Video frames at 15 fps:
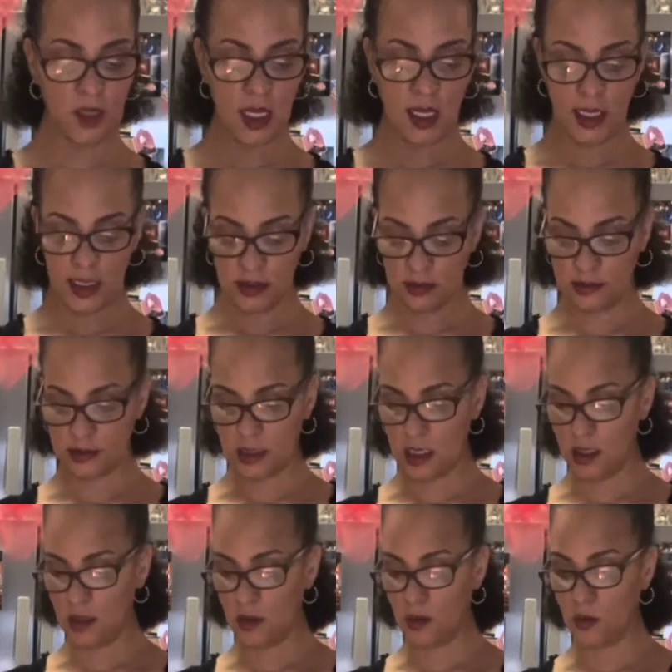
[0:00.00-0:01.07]
And
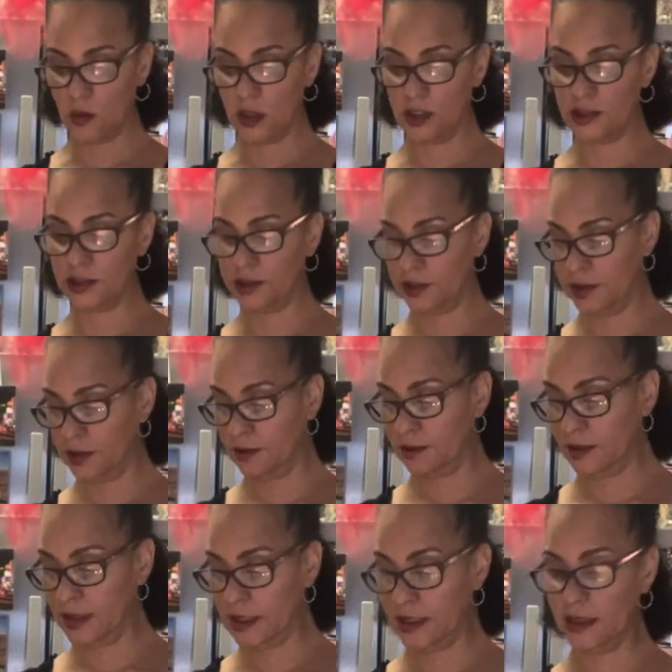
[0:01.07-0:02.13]
so what you do
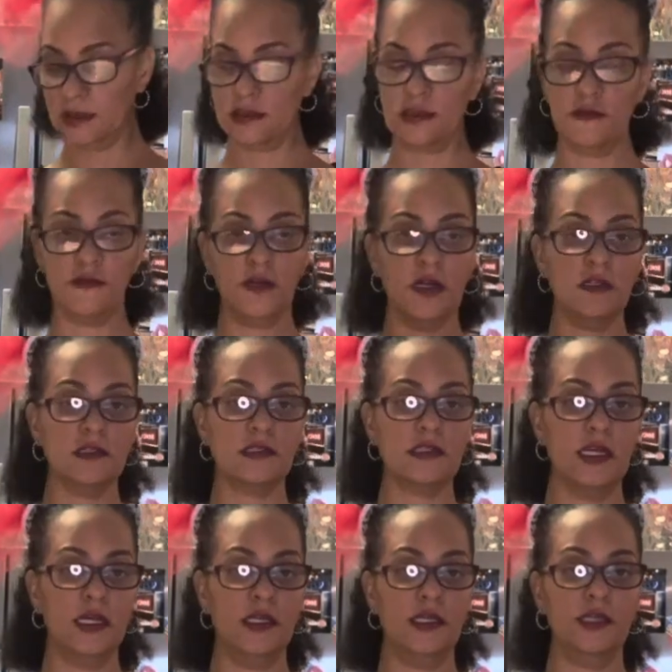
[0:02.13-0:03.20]
is, the first
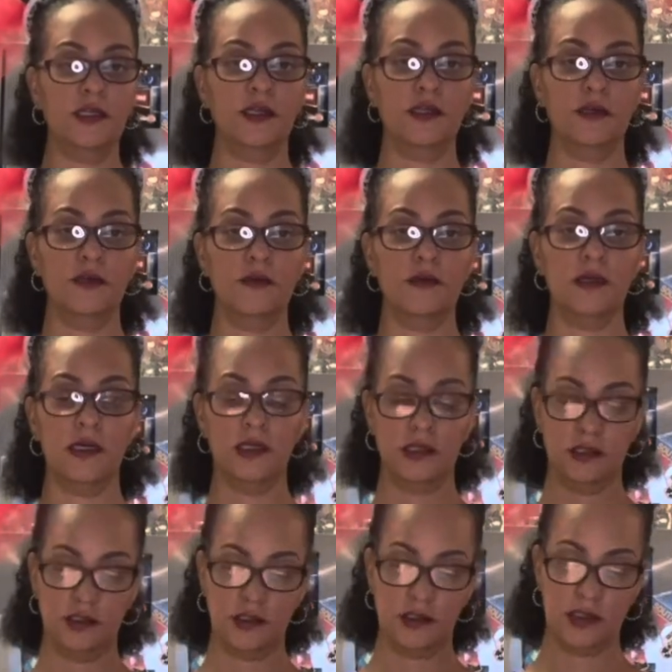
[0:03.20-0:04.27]
thing you do
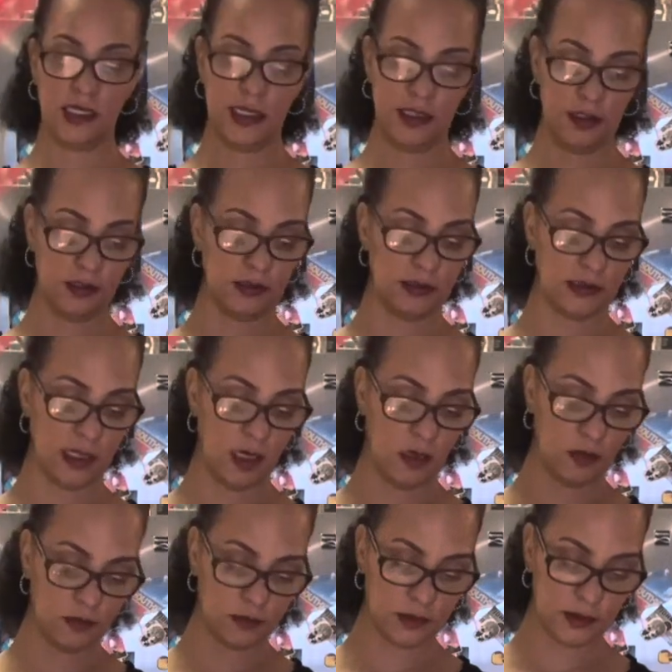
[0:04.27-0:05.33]
is you take your
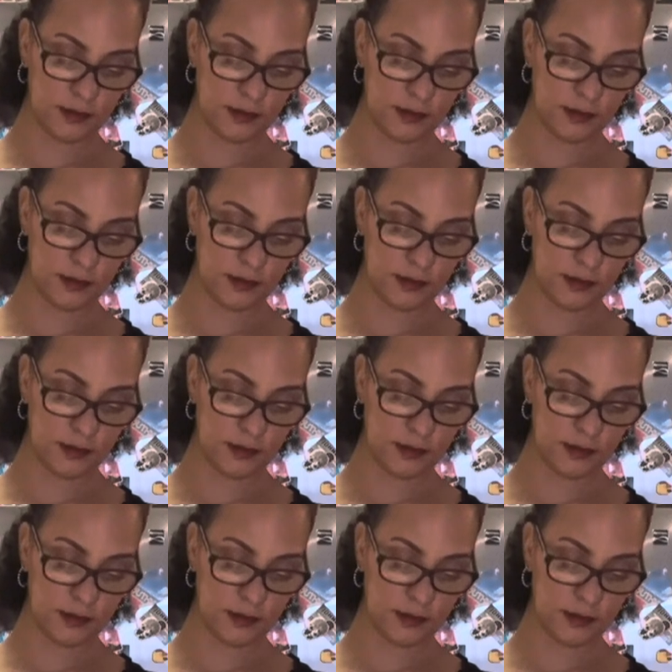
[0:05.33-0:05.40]
salt